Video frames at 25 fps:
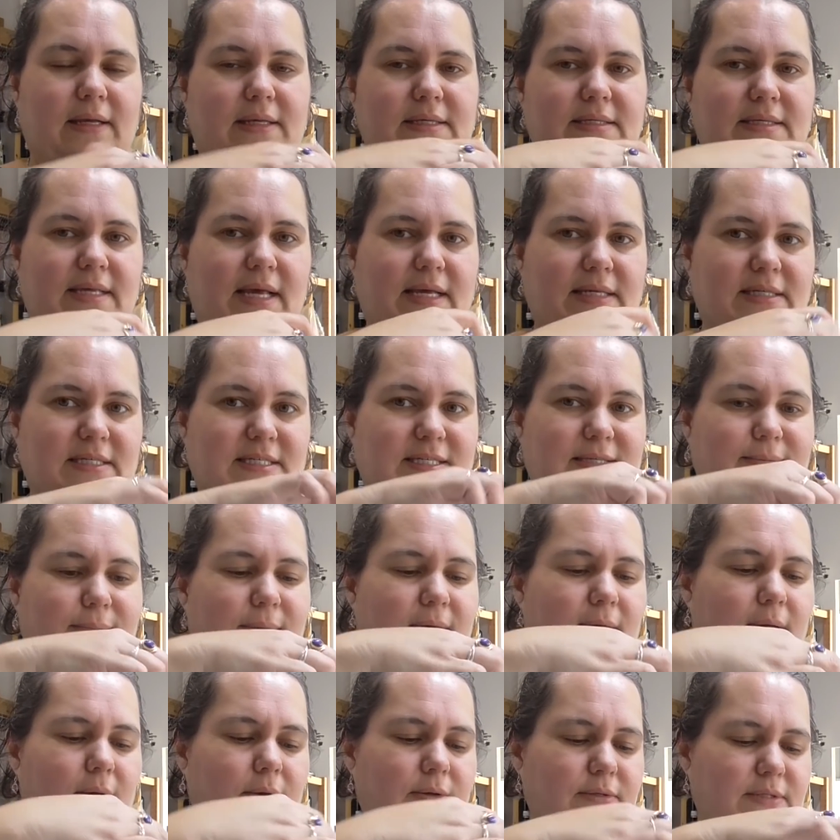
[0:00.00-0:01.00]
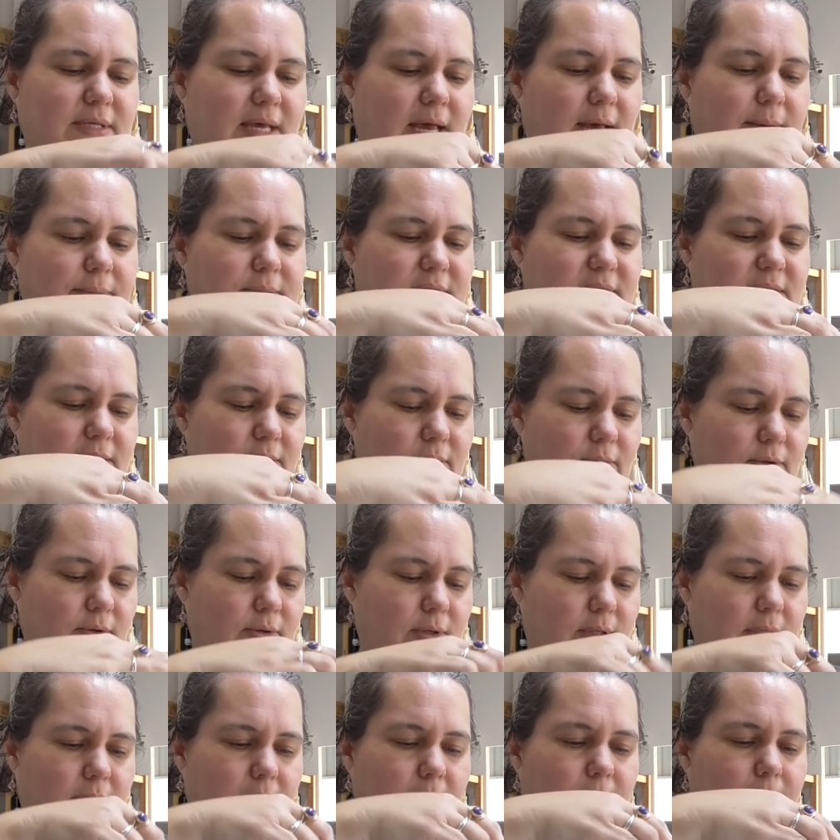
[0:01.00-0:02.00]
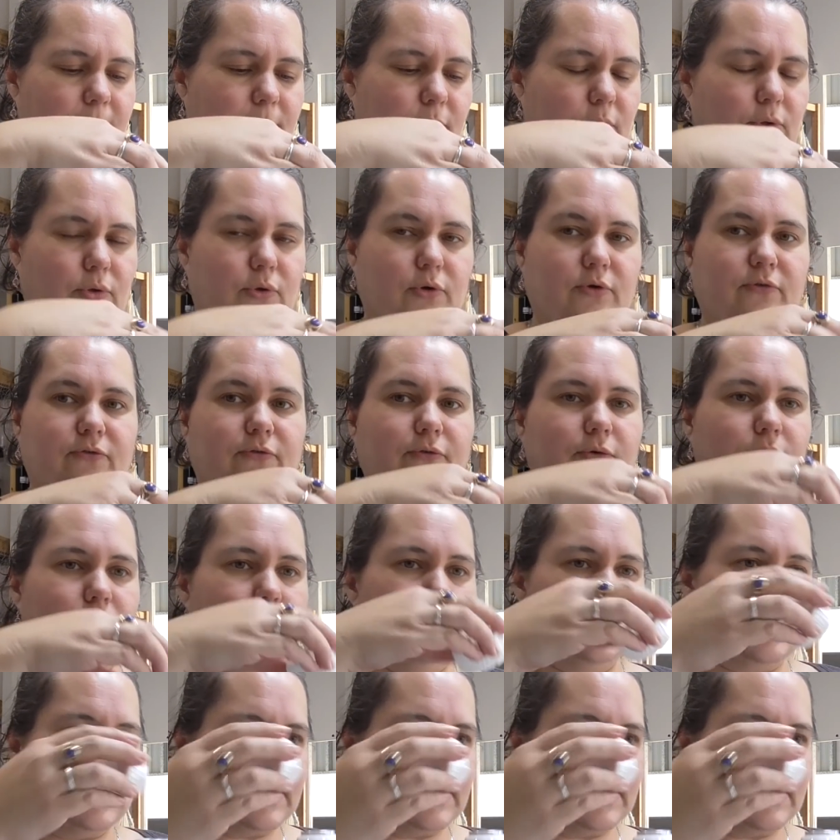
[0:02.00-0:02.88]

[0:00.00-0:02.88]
because that smells absolutely beautiful.